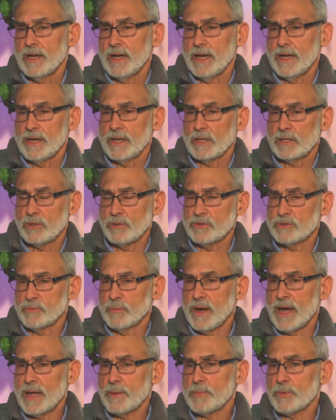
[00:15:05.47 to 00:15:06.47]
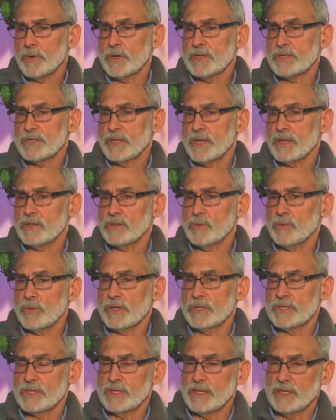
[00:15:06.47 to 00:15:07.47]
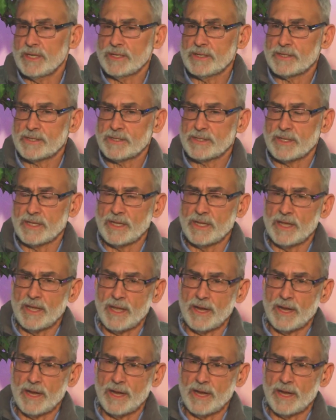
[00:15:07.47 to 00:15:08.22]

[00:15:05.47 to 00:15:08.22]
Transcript: It includes my precinct, which is the